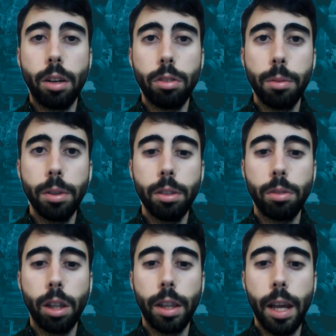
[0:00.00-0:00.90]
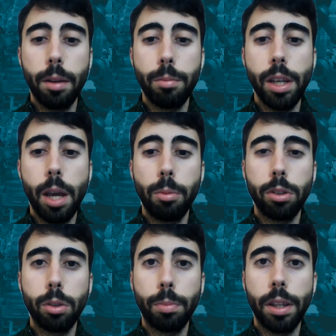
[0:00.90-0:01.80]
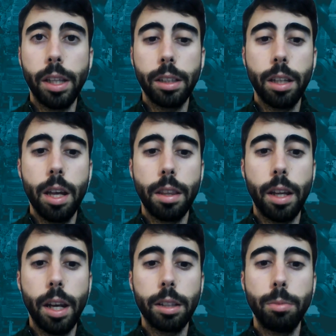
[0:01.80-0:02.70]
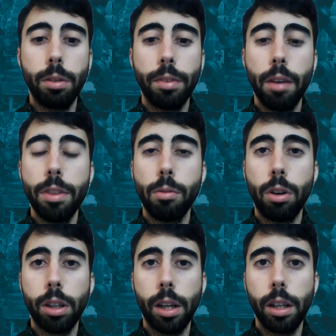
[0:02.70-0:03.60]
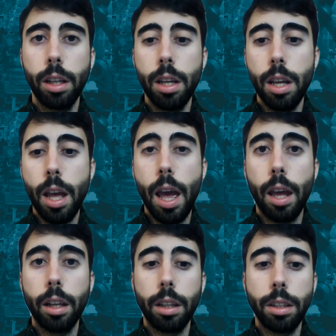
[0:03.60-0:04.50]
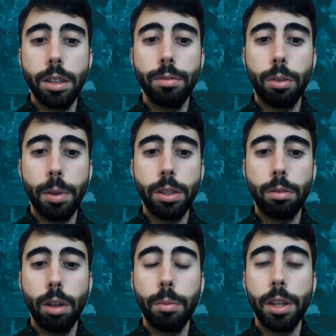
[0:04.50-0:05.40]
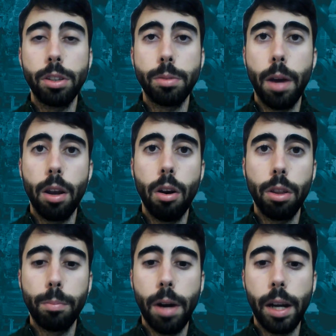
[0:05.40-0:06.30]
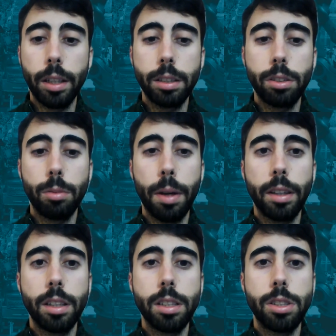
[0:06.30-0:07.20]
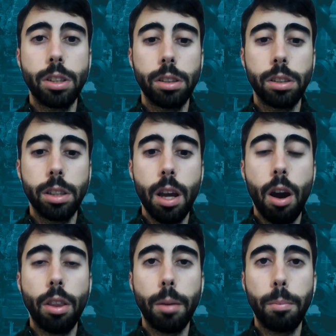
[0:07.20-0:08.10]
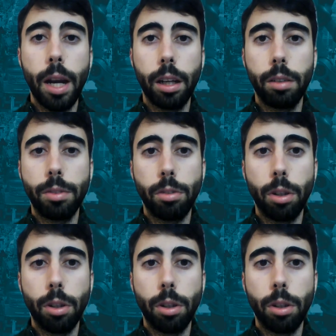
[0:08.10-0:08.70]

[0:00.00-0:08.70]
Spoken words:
The robot will then be able to predict the next movement of the worker, and this information will be used by other partners to make decisions on the planning of the